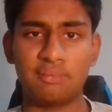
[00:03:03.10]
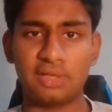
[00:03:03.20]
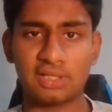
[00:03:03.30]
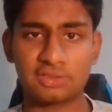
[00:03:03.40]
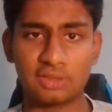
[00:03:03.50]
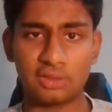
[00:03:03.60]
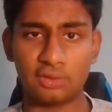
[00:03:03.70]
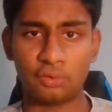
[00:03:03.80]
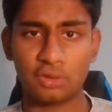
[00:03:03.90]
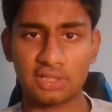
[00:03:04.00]
Because the
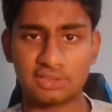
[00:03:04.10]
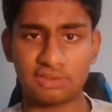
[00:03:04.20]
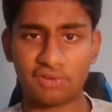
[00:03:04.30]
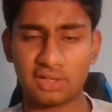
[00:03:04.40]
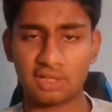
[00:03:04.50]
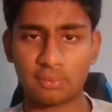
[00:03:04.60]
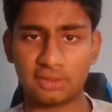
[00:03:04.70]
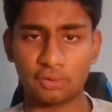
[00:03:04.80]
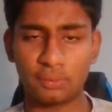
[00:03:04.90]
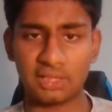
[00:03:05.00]
rook is defended by
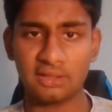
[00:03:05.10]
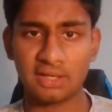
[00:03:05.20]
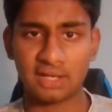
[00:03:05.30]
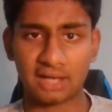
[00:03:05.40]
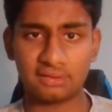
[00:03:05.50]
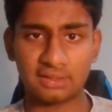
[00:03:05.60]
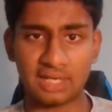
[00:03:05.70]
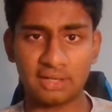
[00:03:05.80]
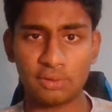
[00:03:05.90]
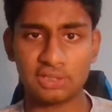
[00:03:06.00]
the queen and the
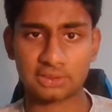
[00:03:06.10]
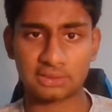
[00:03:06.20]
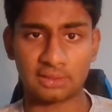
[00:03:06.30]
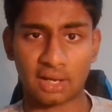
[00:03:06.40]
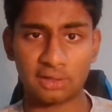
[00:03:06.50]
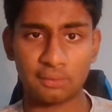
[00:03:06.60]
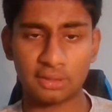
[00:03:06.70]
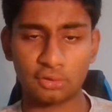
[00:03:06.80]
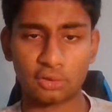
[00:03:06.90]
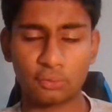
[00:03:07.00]
king will just run away
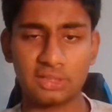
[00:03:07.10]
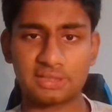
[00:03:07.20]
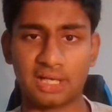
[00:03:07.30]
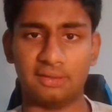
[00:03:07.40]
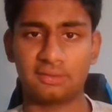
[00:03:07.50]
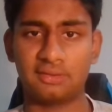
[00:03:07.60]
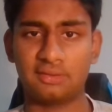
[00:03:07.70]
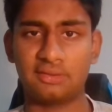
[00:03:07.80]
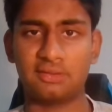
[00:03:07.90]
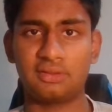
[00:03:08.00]
to the queen side.
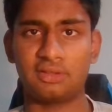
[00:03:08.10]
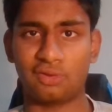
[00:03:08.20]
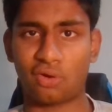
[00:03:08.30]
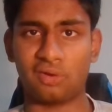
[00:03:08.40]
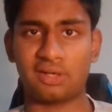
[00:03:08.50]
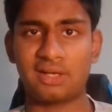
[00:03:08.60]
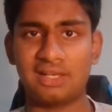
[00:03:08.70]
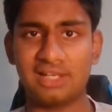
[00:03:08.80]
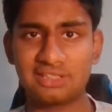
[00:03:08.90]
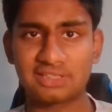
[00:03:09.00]
Wrong.
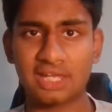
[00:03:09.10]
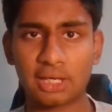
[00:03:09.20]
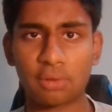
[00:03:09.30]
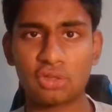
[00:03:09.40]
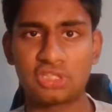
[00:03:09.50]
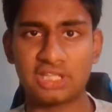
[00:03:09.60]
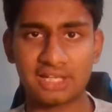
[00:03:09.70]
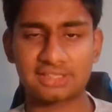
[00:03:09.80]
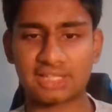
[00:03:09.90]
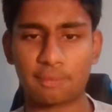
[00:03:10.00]
Let's think about
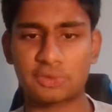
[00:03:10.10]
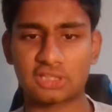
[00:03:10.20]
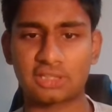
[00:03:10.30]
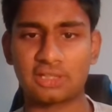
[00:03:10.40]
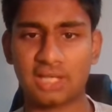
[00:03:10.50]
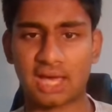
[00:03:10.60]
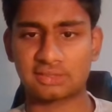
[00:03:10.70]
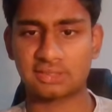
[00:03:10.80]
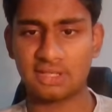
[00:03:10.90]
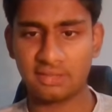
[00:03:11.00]
checks, captures, and
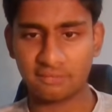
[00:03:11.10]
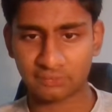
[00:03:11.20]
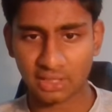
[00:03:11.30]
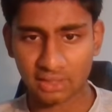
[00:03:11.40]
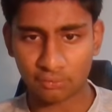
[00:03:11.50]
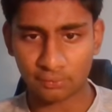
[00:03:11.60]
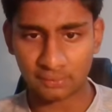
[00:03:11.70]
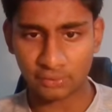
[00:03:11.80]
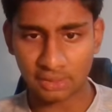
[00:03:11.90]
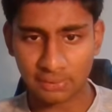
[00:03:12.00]
attacks.
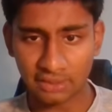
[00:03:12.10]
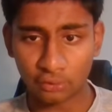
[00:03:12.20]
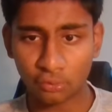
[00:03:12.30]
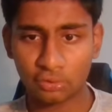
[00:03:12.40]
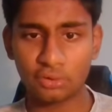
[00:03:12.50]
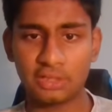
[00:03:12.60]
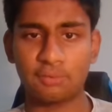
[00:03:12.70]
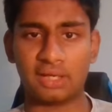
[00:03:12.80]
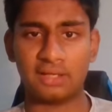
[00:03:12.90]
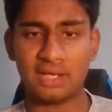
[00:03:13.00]
We'll play rook to
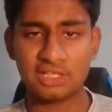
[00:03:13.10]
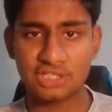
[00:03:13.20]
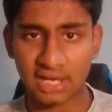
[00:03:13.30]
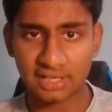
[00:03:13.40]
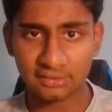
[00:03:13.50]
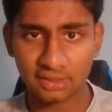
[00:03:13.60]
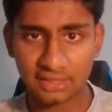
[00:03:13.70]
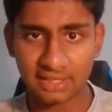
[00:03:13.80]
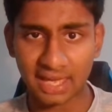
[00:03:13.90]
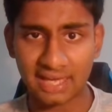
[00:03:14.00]
d1, checking the
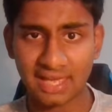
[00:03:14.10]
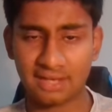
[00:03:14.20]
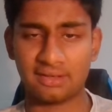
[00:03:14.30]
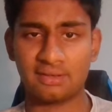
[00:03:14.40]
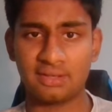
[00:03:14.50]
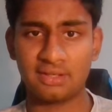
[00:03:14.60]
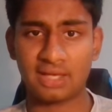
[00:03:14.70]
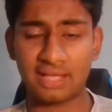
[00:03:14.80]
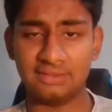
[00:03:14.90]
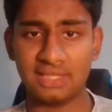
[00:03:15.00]
king again.
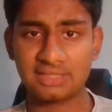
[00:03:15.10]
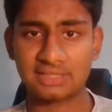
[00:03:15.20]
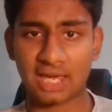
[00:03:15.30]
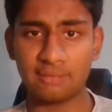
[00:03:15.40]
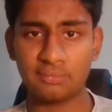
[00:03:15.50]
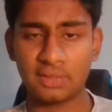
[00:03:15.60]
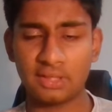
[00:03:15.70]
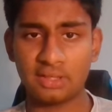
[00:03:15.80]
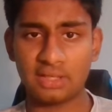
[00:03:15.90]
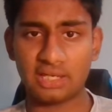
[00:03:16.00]
And this time,
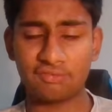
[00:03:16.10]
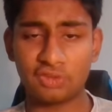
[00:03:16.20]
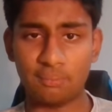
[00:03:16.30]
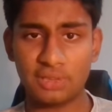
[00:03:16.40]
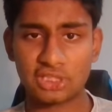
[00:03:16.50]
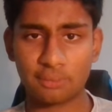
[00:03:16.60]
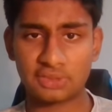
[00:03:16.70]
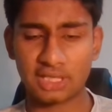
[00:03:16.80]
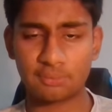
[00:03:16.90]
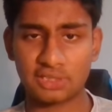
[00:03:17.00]
if the bishop
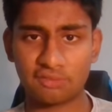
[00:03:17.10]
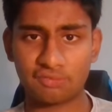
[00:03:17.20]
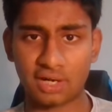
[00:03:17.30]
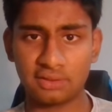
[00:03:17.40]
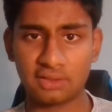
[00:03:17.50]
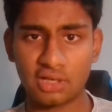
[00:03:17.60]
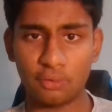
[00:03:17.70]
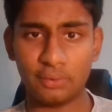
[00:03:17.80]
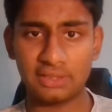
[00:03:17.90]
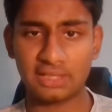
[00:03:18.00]
steps in front,
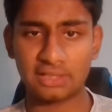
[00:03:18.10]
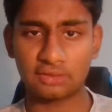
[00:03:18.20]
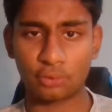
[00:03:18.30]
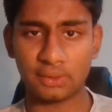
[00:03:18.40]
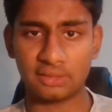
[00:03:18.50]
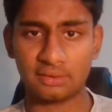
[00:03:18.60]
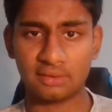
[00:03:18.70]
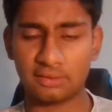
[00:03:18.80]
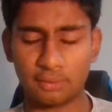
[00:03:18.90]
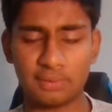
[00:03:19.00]
we'll take the queen,
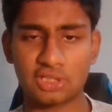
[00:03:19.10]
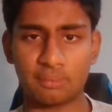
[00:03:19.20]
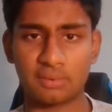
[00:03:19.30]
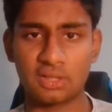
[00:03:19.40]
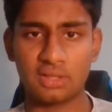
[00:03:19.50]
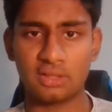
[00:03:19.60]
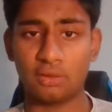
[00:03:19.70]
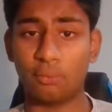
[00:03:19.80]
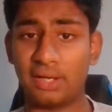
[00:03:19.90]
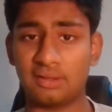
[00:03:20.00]
the bishop.
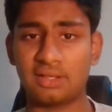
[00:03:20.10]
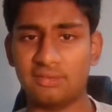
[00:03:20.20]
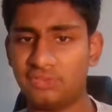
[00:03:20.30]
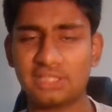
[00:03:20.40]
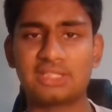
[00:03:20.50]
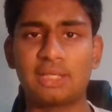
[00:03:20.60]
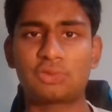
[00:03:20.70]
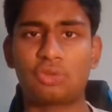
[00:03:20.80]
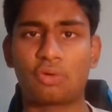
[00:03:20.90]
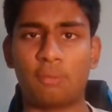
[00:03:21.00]
Wait, this seems
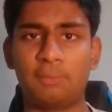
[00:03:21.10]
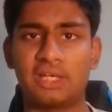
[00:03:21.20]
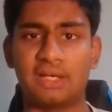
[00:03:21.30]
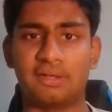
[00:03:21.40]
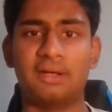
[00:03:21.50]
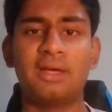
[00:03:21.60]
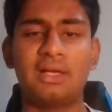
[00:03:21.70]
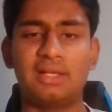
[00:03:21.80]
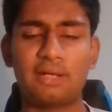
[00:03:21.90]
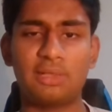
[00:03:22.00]
too complicated.
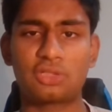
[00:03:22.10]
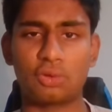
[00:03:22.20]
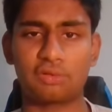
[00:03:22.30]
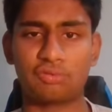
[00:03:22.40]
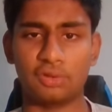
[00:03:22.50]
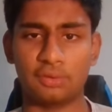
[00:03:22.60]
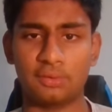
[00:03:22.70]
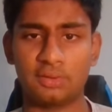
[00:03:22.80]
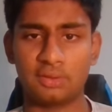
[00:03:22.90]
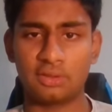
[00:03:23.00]
Let me show it for you.
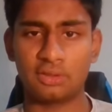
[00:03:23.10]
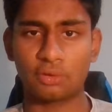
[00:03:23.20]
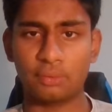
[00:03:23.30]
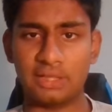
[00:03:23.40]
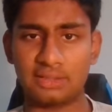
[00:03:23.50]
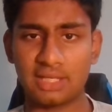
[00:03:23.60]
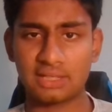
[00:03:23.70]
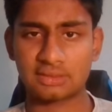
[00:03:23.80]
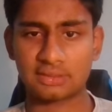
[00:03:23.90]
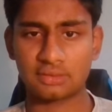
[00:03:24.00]
Queen
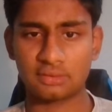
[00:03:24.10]
takes,